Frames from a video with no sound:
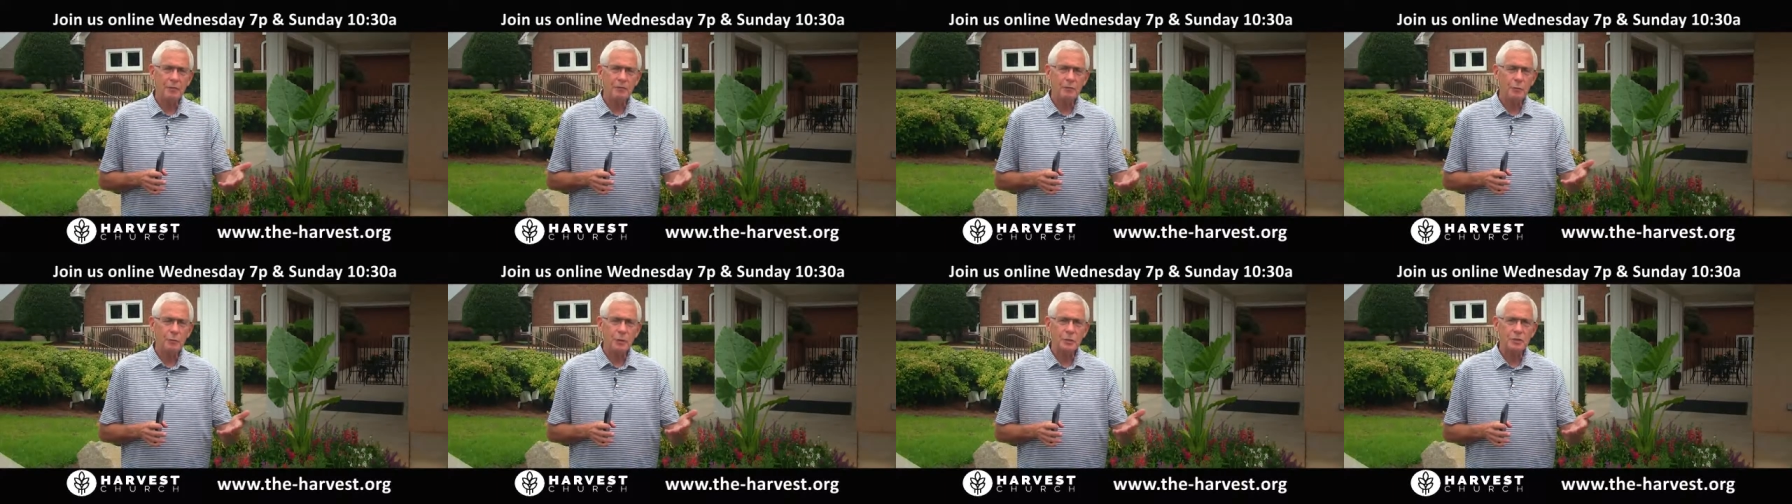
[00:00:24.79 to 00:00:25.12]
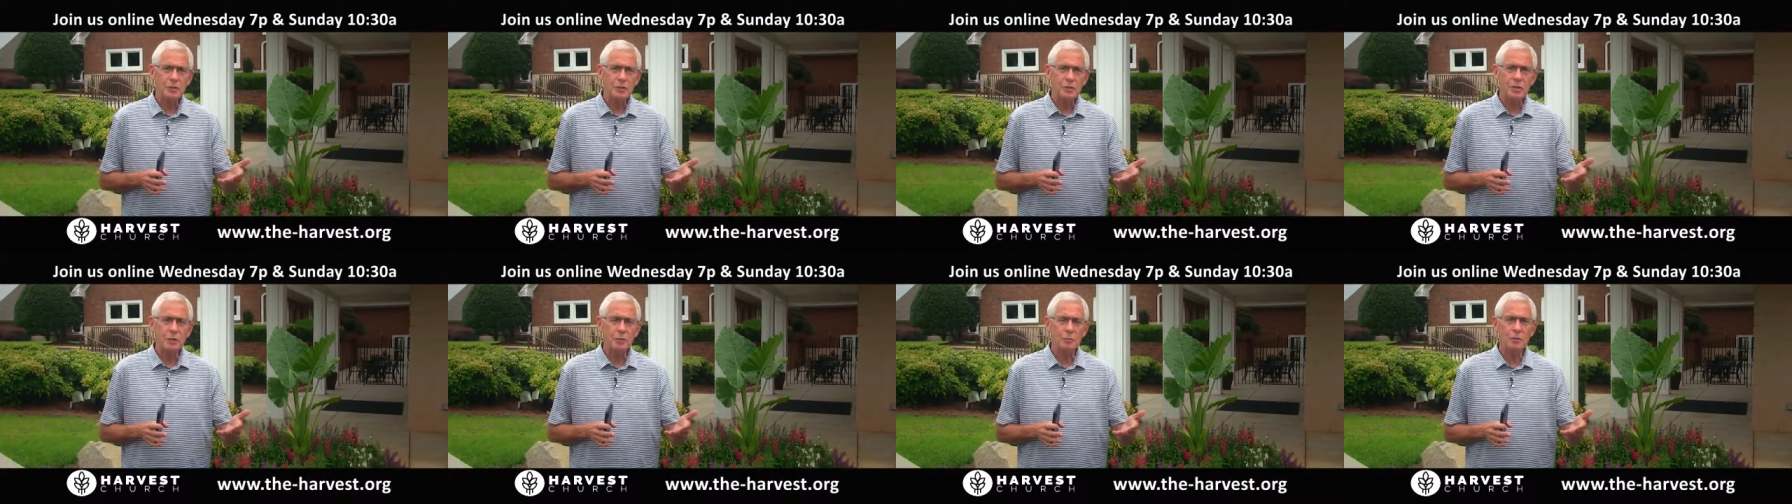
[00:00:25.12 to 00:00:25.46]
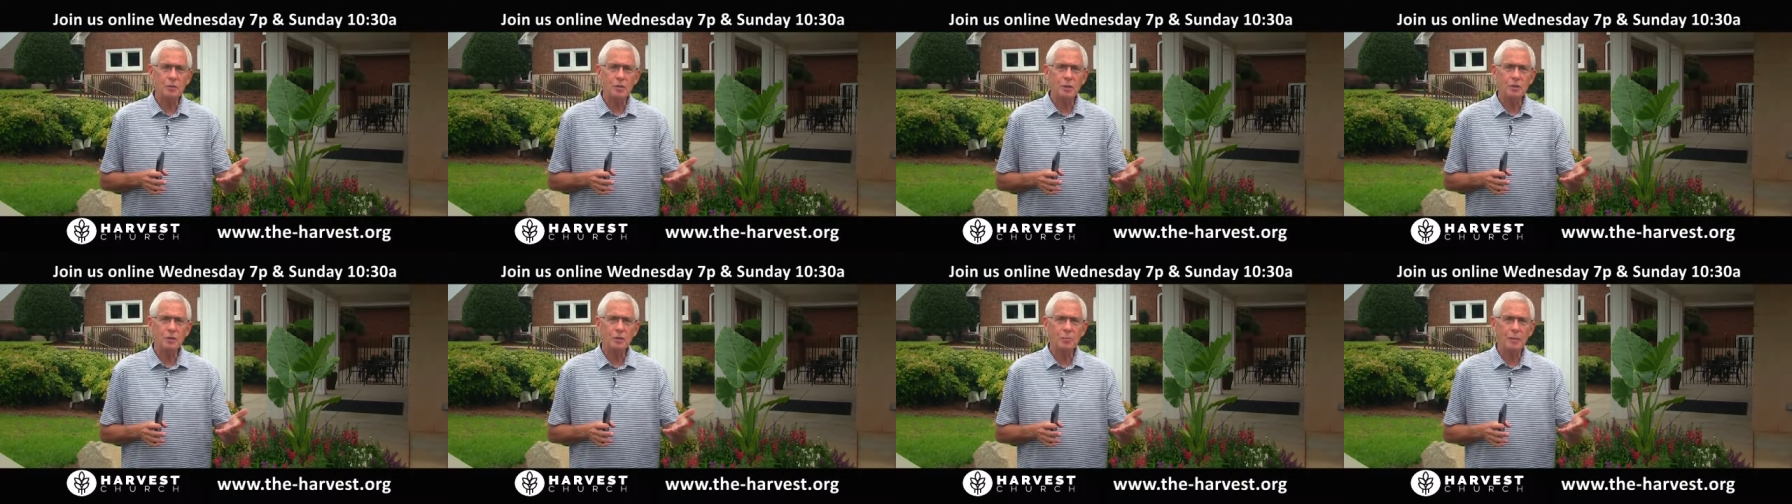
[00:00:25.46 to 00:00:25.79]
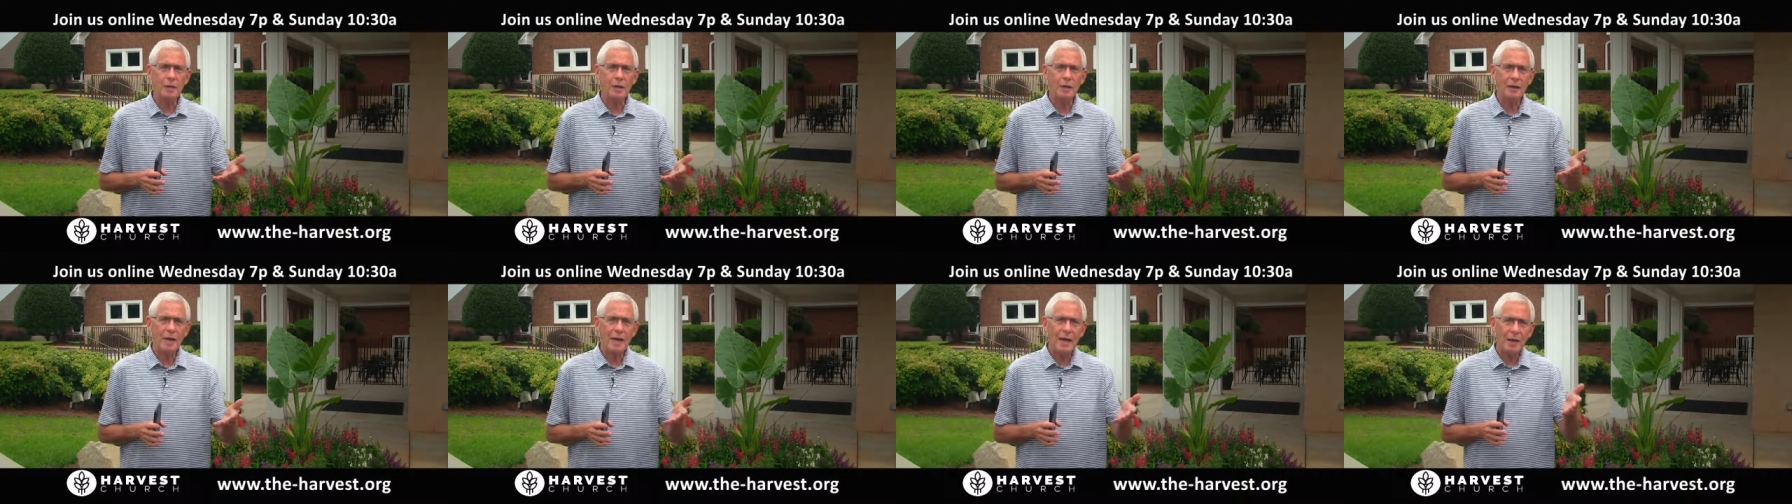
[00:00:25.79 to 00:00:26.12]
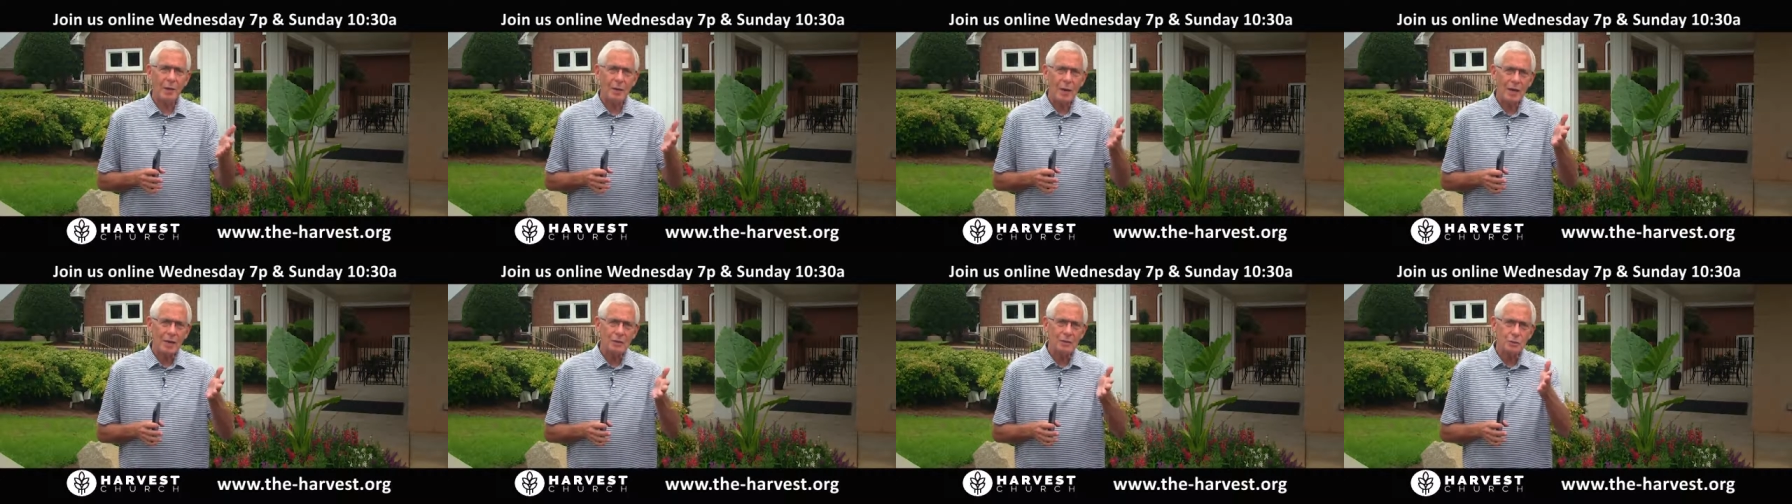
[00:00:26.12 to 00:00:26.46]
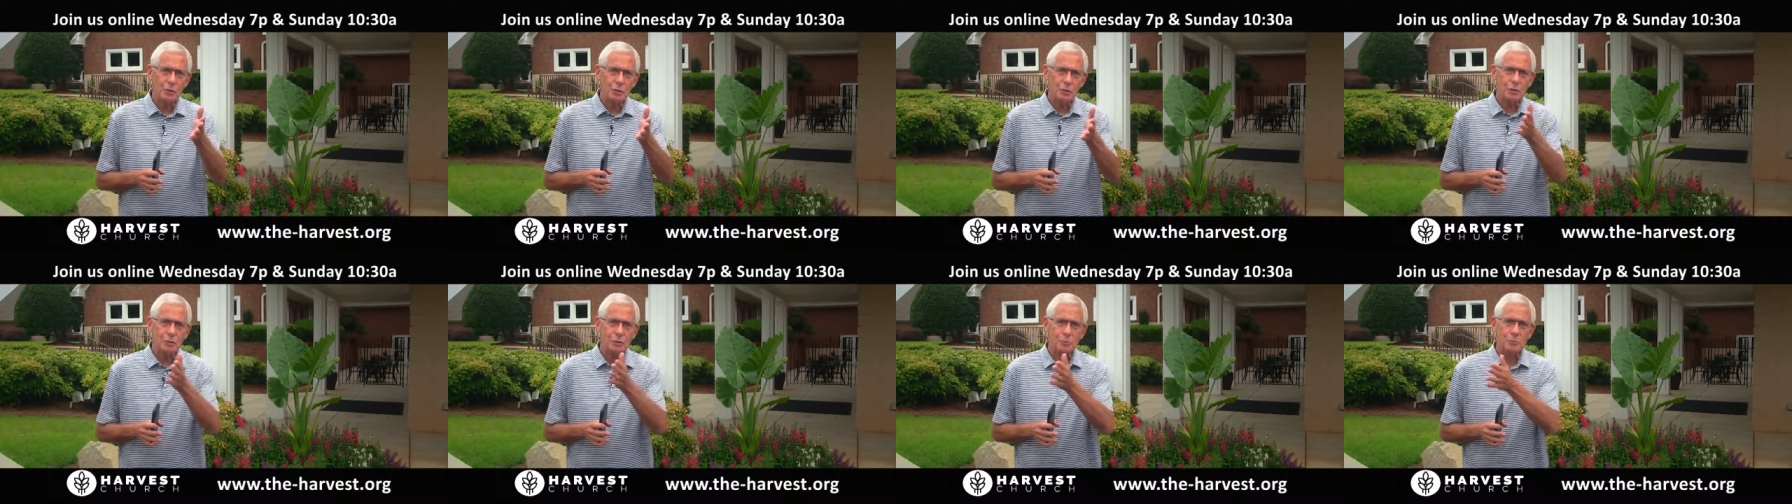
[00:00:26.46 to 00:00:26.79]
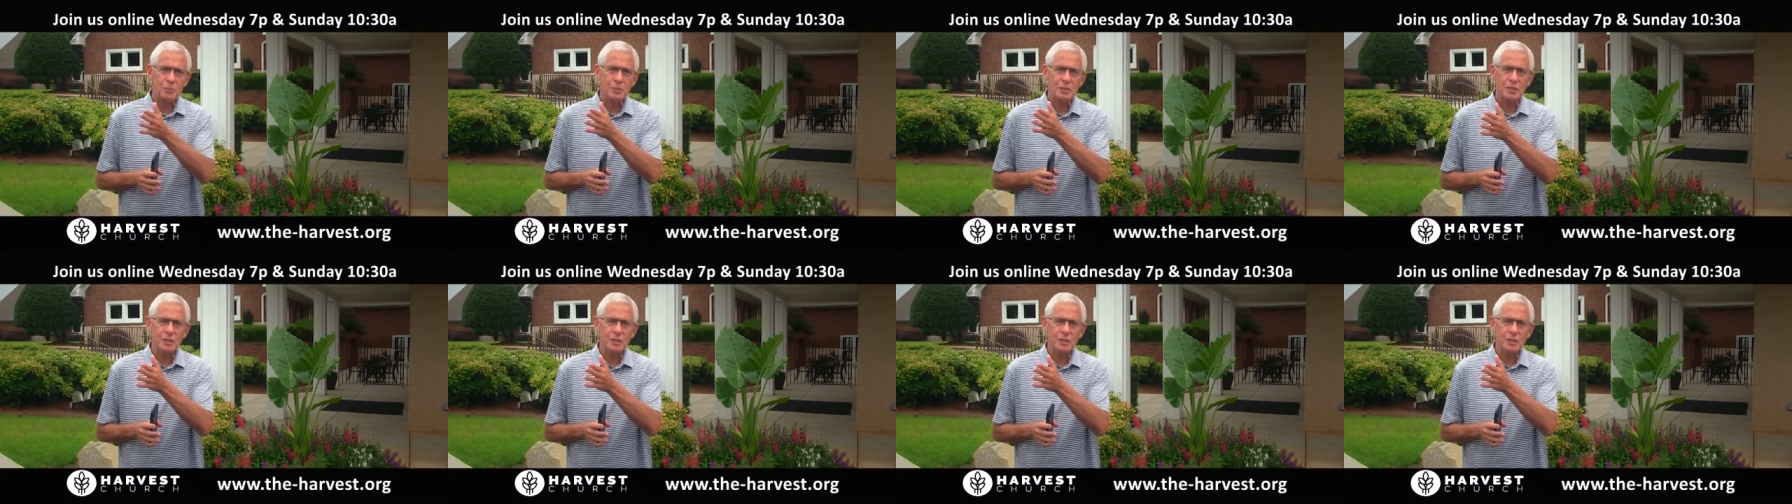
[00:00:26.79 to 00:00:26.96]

a few weeks ago and talked about how I took some